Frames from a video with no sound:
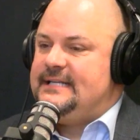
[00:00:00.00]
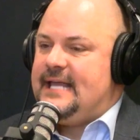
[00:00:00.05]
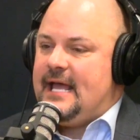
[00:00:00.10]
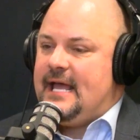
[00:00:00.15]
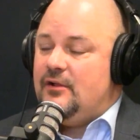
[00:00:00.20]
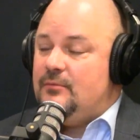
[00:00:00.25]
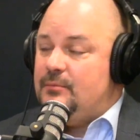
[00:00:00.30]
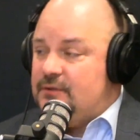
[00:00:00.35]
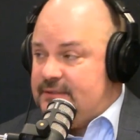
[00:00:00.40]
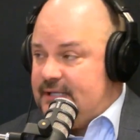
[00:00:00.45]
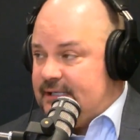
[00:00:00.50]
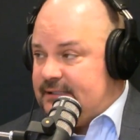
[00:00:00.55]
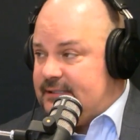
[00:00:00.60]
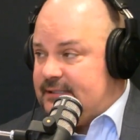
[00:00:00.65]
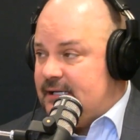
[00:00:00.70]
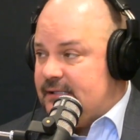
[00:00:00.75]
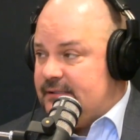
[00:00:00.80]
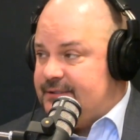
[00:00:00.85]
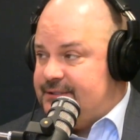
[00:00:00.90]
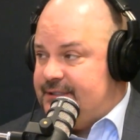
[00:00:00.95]
scalable
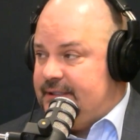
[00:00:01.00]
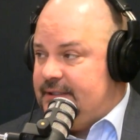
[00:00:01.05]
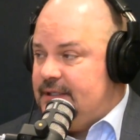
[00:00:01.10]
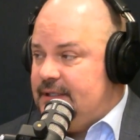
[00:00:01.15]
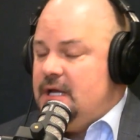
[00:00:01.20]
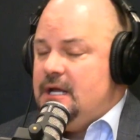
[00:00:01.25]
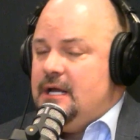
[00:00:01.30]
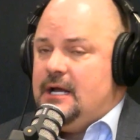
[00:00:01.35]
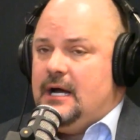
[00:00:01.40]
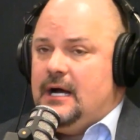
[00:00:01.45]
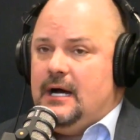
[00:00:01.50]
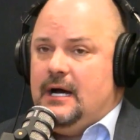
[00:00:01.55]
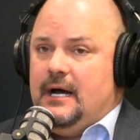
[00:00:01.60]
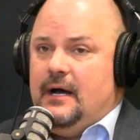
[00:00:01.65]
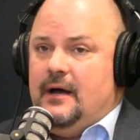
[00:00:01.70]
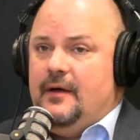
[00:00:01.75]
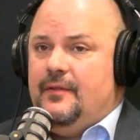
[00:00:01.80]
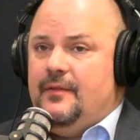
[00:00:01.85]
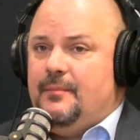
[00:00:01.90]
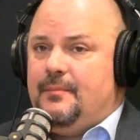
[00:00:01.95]
technology.
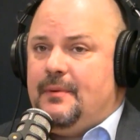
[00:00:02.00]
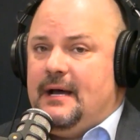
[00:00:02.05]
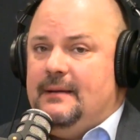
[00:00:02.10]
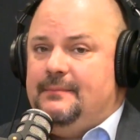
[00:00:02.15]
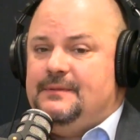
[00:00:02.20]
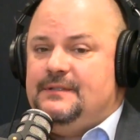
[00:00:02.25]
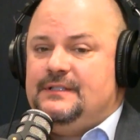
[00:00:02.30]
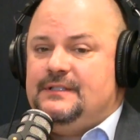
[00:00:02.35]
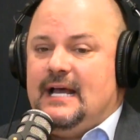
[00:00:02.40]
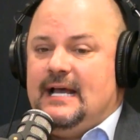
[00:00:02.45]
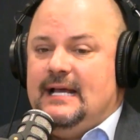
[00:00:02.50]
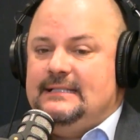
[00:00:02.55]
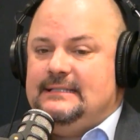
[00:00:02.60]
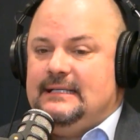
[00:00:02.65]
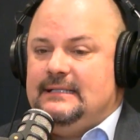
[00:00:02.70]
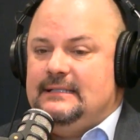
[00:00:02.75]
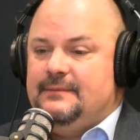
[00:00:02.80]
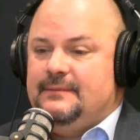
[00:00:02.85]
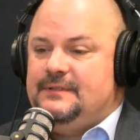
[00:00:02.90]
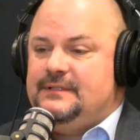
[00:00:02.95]
The pipe
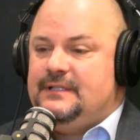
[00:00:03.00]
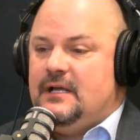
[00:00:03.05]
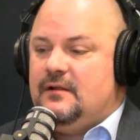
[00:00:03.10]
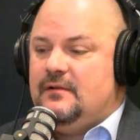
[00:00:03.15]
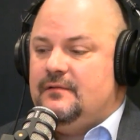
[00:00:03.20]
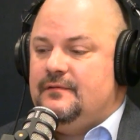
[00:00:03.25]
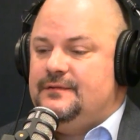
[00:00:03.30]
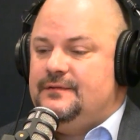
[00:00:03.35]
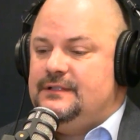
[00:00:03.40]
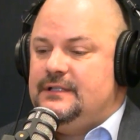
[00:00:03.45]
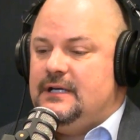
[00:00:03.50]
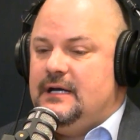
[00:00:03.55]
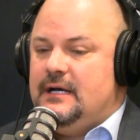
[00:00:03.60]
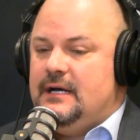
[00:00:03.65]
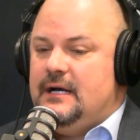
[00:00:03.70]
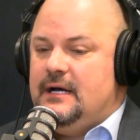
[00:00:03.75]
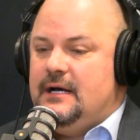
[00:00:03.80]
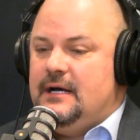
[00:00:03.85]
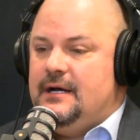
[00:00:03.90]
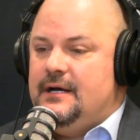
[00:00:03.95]
sizing themselves,
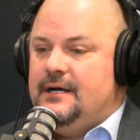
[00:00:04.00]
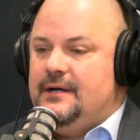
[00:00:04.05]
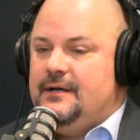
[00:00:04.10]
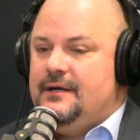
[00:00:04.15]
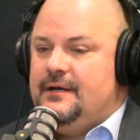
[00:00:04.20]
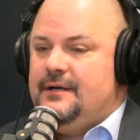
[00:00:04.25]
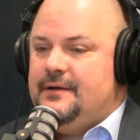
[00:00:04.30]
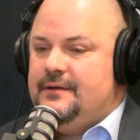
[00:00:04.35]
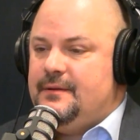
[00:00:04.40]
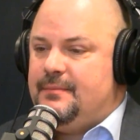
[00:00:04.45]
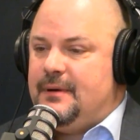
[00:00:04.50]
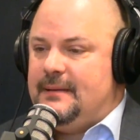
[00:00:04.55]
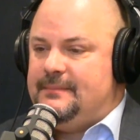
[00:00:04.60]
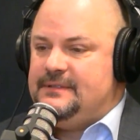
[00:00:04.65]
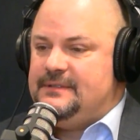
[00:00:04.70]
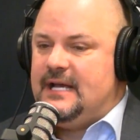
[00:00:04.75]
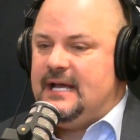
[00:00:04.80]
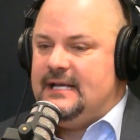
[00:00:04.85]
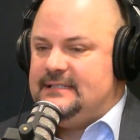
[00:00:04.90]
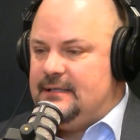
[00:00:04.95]
the pipe
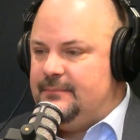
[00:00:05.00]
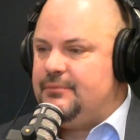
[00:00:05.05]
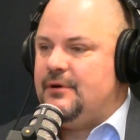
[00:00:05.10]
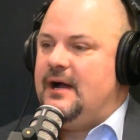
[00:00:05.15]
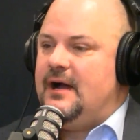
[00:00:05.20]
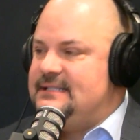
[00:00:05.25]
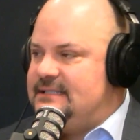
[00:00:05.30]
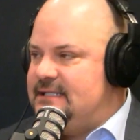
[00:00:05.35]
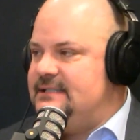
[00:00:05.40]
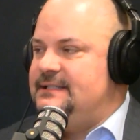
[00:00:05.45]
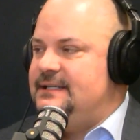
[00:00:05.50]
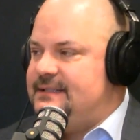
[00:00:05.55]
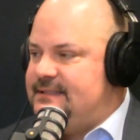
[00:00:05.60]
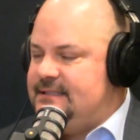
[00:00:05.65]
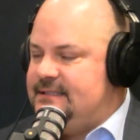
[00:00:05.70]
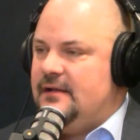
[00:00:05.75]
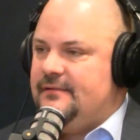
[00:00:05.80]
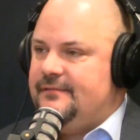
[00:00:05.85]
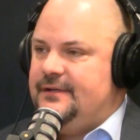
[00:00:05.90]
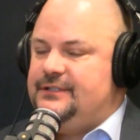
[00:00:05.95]
sizing process
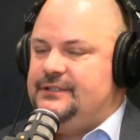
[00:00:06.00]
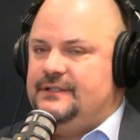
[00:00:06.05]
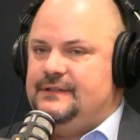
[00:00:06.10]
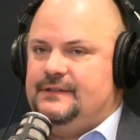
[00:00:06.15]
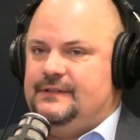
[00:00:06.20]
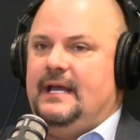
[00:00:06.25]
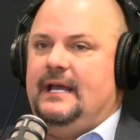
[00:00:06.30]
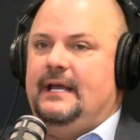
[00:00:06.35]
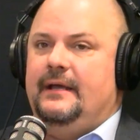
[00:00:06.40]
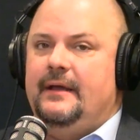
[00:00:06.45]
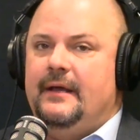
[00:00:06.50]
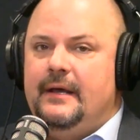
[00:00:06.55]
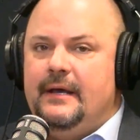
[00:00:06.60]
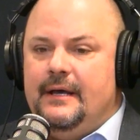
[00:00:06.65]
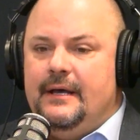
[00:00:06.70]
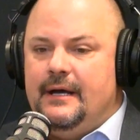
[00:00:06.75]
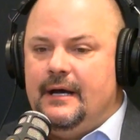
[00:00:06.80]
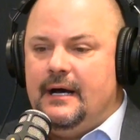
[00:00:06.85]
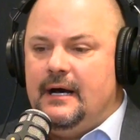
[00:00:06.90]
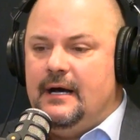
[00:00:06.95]
itself, I should say,
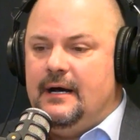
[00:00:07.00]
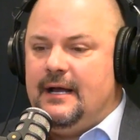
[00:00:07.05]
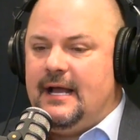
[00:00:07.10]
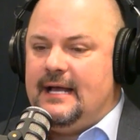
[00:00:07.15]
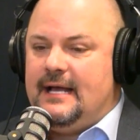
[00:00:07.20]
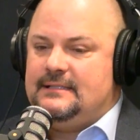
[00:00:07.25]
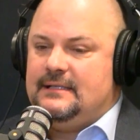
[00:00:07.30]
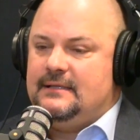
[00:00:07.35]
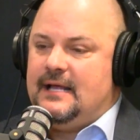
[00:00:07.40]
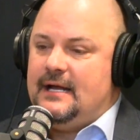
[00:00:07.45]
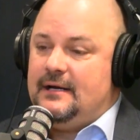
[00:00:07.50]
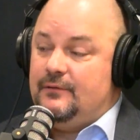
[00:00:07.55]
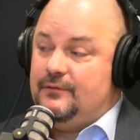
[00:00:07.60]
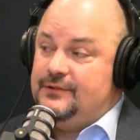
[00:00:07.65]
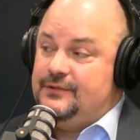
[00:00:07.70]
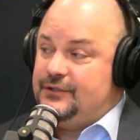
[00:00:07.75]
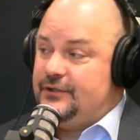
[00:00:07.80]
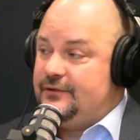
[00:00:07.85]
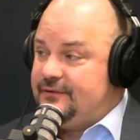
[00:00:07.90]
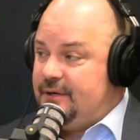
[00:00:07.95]
has a lot of
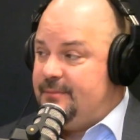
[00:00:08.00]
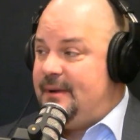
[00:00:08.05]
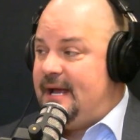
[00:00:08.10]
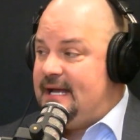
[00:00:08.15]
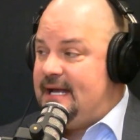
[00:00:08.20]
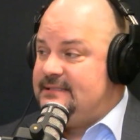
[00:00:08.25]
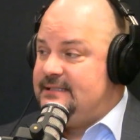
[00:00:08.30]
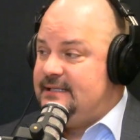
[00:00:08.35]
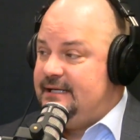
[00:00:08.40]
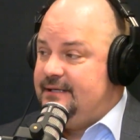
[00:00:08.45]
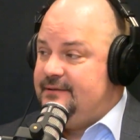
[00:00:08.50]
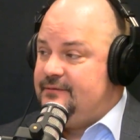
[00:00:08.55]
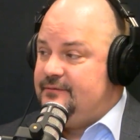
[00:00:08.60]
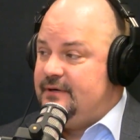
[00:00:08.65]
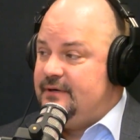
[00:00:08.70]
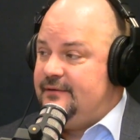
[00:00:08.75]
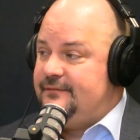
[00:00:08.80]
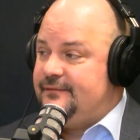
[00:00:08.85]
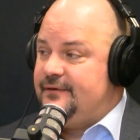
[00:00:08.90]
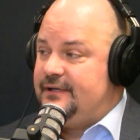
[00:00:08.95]
reserve capacity,
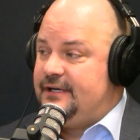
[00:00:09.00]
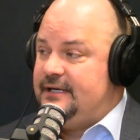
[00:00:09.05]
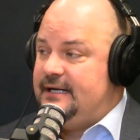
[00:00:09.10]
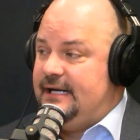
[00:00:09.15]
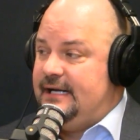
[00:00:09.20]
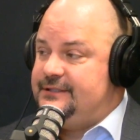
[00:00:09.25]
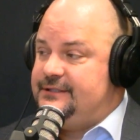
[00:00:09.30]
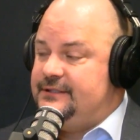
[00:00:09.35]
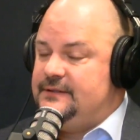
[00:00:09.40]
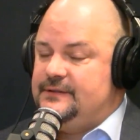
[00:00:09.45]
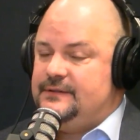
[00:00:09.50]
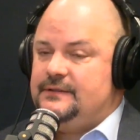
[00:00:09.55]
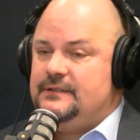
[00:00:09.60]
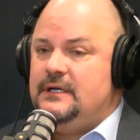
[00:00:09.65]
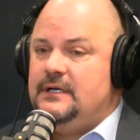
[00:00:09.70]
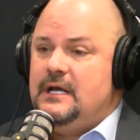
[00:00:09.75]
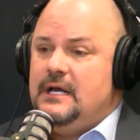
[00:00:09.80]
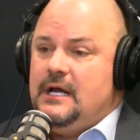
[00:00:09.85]
right, for connections.